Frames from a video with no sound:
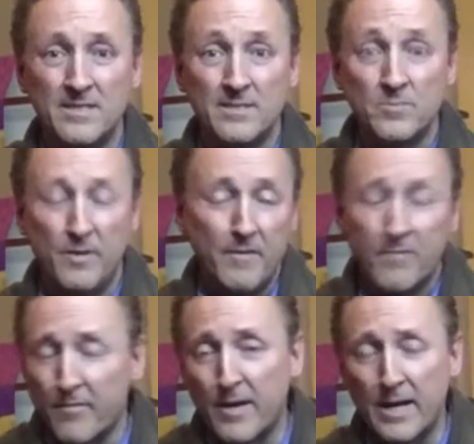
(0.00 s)
We've
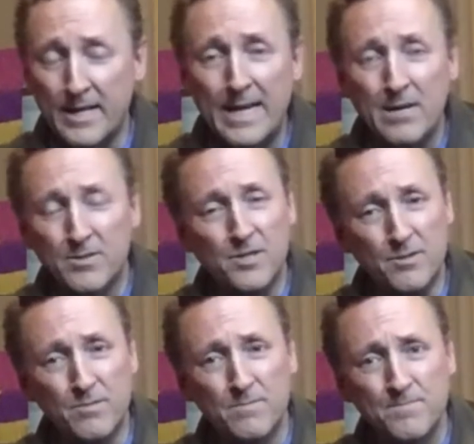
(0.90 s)
even forgotten how to.
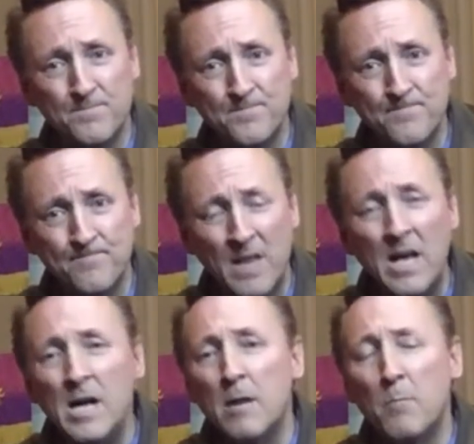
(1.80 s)

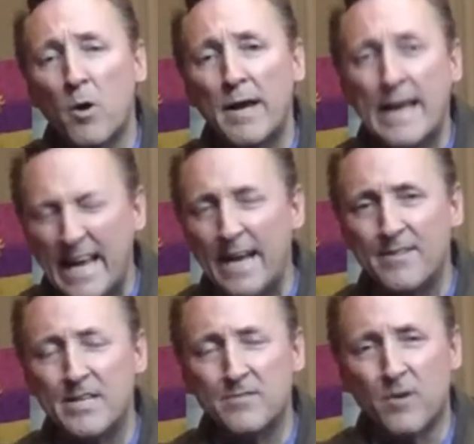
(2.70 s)
Mark and
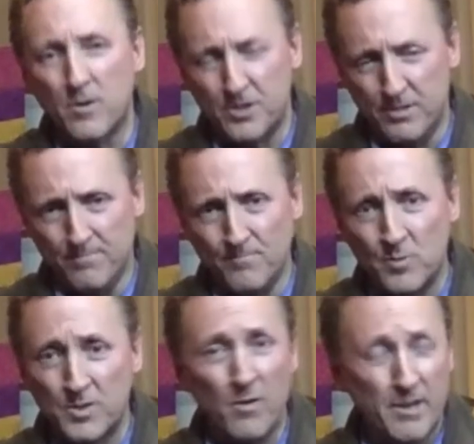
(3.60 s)
Kathy's version
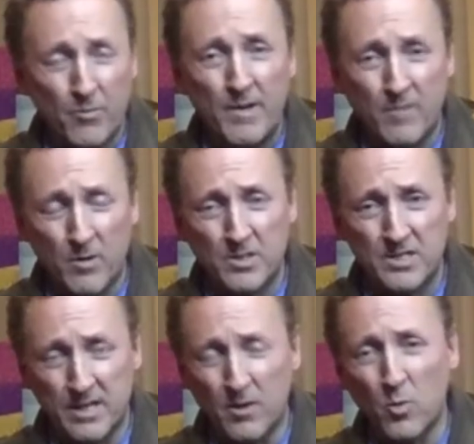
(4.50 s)
was only 3 verses
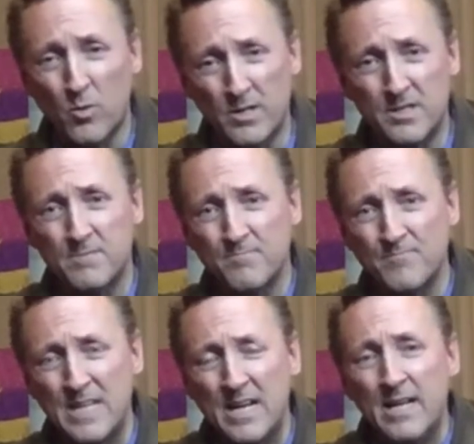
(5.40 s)
and a chorus.
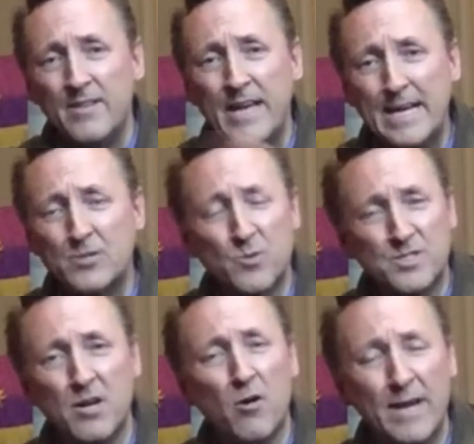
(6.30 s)
The actual
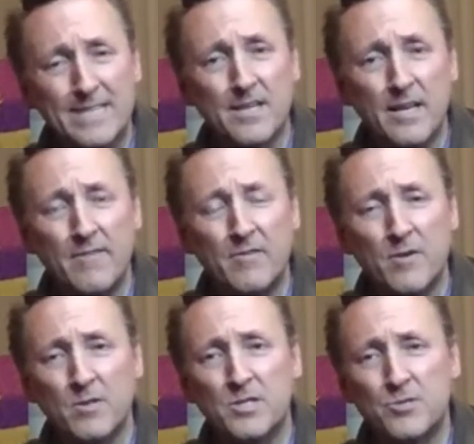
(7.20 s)
song has 11
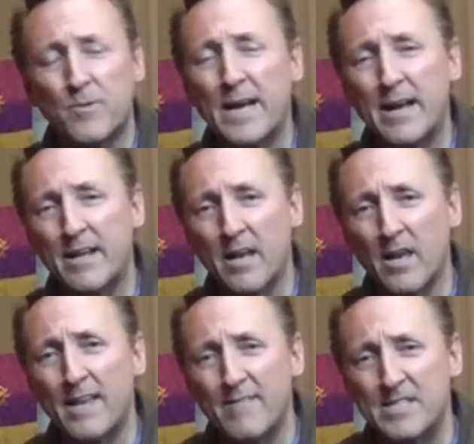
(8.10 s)
verses recounting
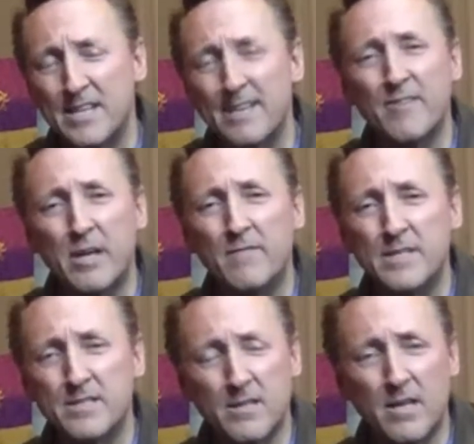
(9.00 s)
11 significant
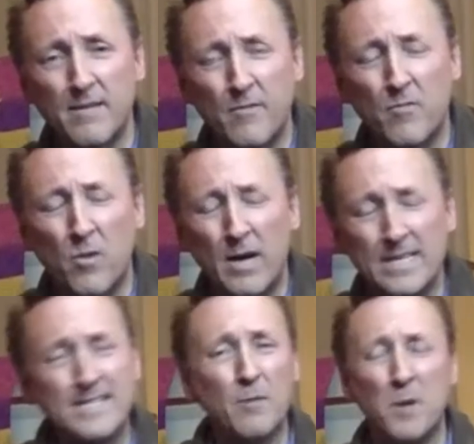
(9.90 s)
events in the life of
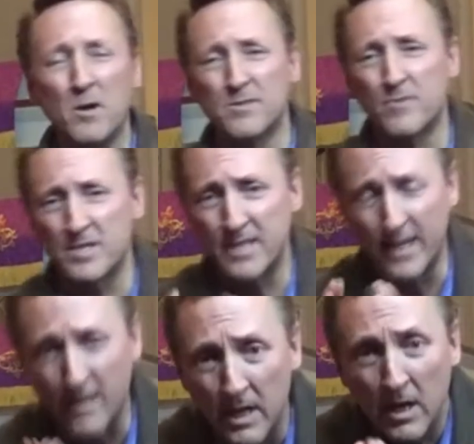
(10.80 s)
Christ. Now pause for a
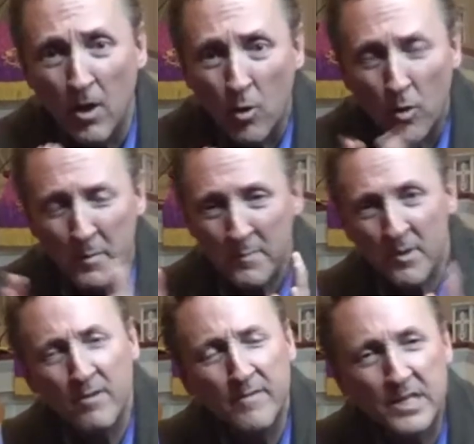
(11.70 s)
second. Remember
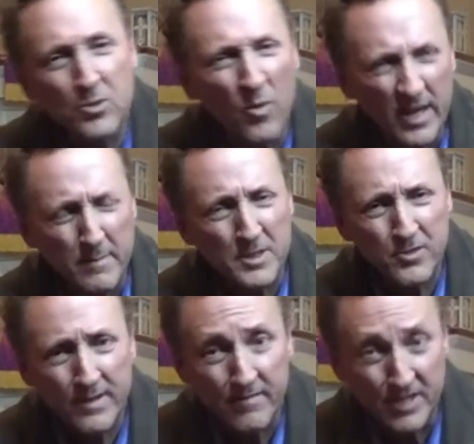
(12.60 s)
the visual imagery of the